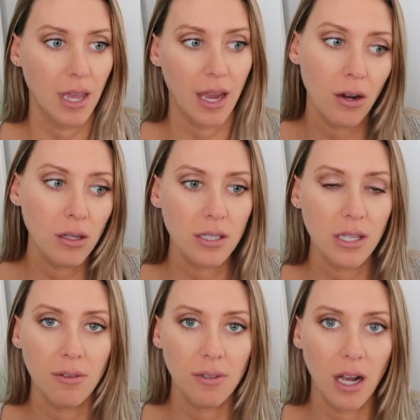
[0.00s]
err on the
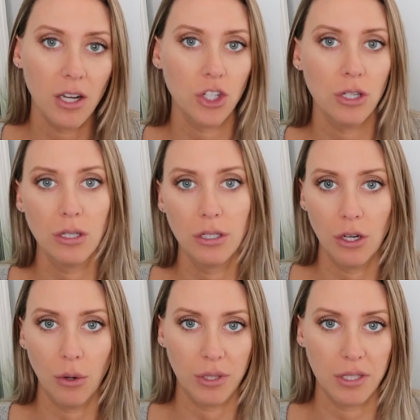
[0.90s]
side of caution, you
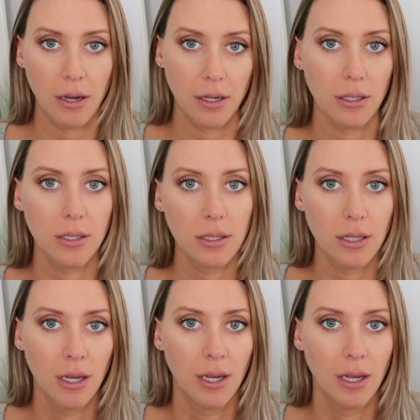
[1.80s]
know, with tetanus,